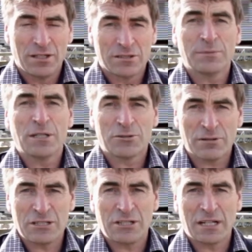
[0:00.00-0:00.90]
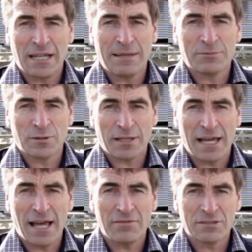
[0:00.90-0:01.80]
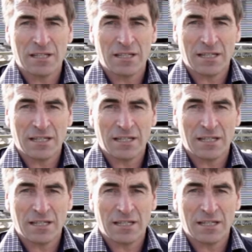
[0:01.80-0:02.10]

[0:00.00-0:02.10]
So when you're drenching lambs or calves